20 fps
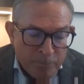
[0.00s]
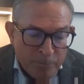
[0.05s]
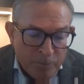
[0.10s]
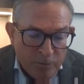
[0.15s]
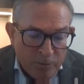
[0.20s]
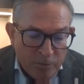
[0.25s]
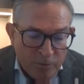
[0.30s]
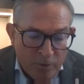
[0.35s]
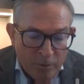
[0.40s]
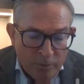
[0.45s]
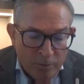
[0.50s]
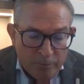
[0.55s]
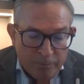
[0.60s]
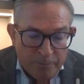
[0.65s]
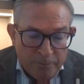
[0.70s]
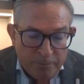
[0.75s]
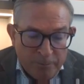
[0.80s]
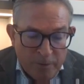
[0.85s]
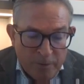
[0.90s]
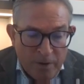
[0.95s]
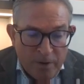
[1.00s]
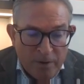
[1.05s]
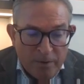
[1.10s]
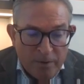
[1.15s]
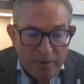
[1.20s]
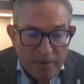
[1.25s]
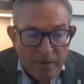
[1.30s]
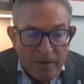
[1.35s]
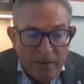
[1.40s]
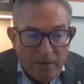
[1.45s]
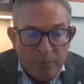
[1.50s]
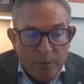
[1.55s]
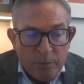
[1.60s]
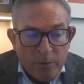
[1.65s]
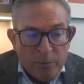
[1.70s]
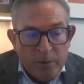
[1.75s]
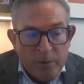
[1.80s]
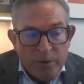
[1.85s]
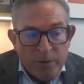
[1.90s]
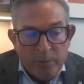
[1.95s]
So yeah, that's
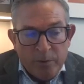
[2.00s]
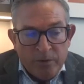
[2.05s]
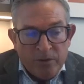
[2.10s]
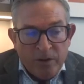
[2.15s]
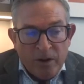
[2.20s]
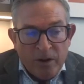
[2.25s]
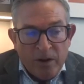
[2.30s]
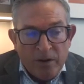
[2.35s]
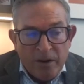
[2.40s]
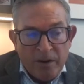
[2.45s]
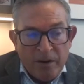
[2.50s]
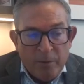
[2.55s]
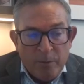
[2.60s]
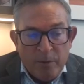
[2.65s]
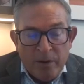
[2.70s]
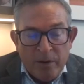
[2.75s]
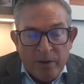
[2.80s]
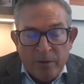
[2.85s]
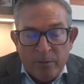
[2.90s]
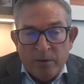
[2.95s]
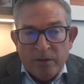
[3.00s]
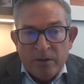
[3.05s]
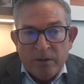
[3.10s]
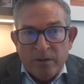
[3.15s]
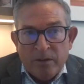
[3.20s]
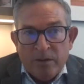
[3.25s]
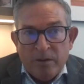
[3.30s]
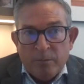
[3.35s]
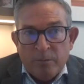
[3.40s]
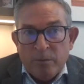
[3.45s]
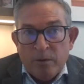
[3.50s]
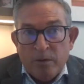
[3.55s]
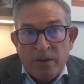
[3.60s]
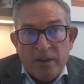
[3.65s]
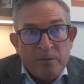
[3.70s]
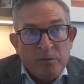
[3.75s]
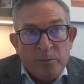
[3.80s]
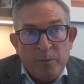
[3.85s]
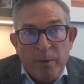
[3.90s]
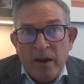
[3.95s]
where we would start anyway. It really
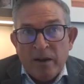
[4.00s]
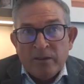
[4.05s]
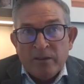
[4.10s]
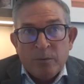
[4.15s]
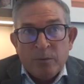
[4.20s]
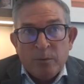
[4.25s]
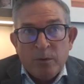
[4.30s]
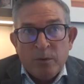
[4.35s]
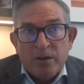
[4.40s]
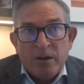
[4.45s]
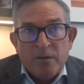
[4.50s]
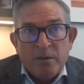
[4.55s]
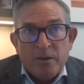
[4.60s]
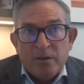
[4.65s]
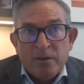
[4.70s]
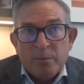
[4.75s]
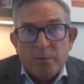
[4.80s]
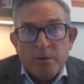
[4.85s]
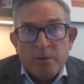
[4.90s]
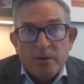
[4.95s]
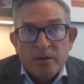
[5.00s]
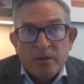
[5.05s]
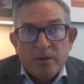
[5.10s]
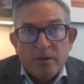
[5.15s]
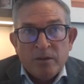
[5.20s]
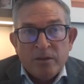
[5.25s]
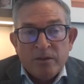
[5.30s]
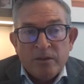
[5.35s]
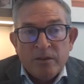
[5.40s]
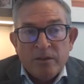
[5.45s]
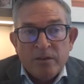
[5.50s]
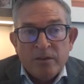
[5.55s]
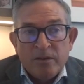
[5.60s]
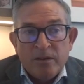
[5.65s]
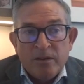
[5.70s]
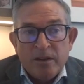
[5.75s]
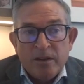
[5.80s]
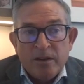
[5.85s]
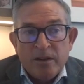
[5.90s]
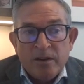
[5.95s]
comes back to what governance model is
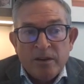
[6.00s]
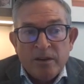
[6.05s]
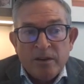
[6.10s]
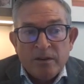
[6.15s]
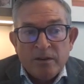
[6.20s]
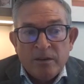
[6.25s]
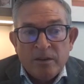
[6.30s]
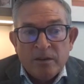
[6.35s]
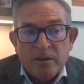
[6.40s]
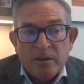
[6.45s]
needed and